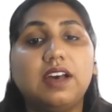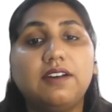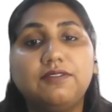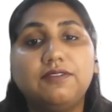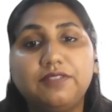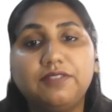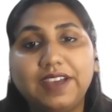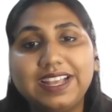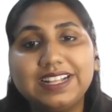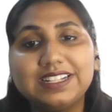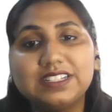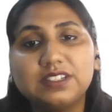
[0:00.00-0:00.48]

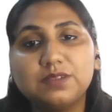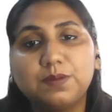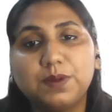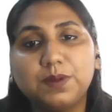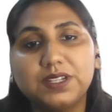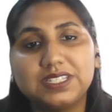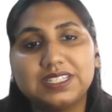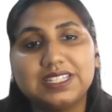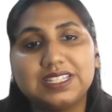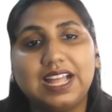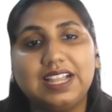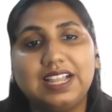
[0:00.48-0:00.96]
affects
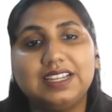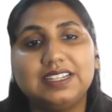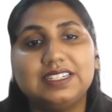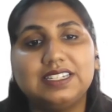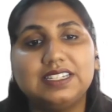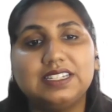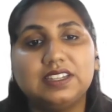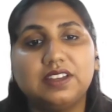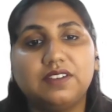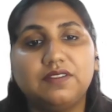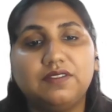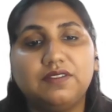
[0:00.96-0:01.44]

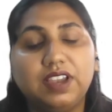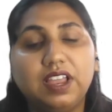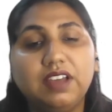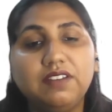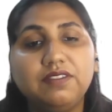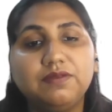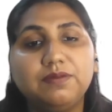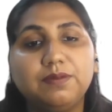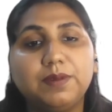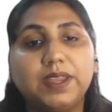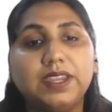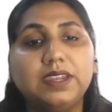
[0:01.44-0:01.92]
personality
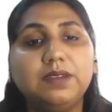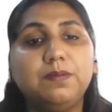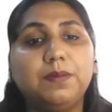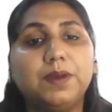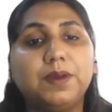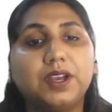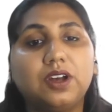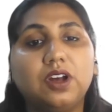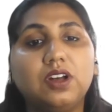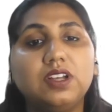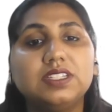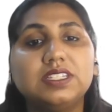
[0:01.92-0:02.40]
development
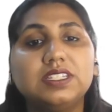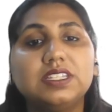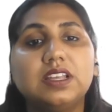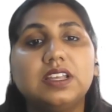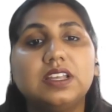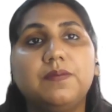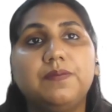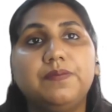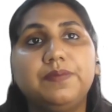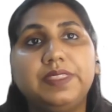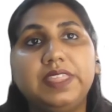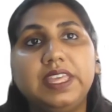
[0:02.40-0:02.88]
because
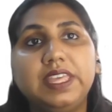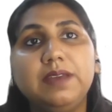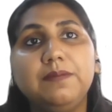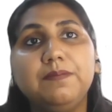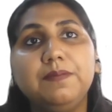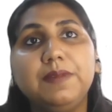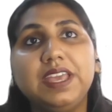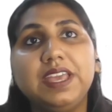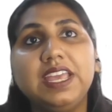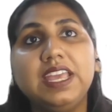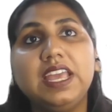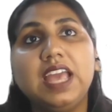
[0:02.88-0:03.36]

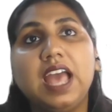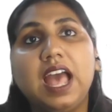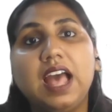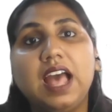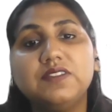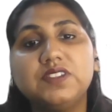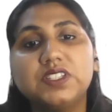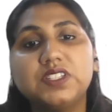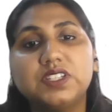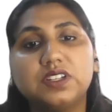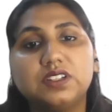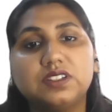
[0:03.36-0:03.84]
they may
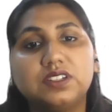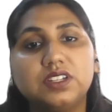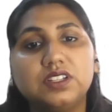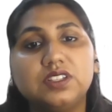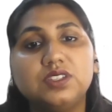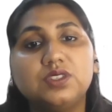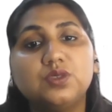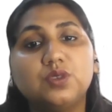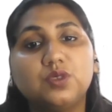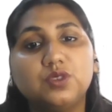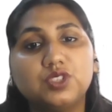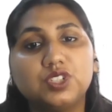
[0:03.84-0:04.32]
have
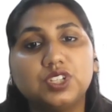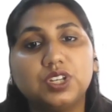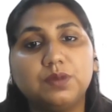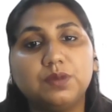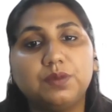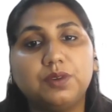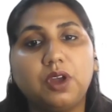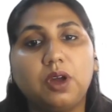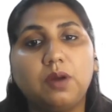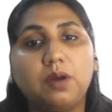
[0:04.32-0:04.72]
certain social